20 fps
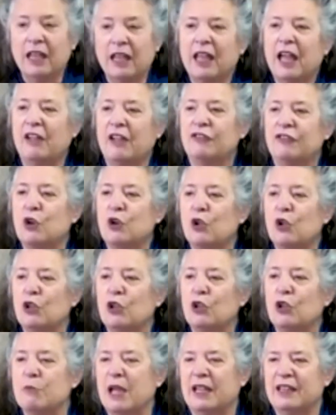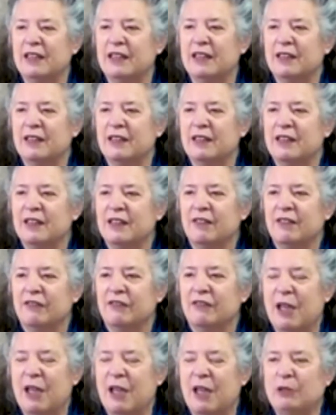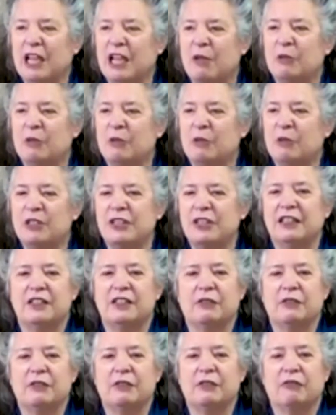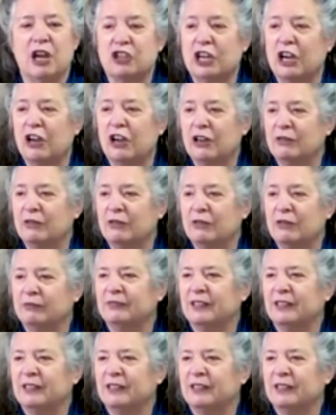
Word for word: I've told my family I'm addicted to fresh air.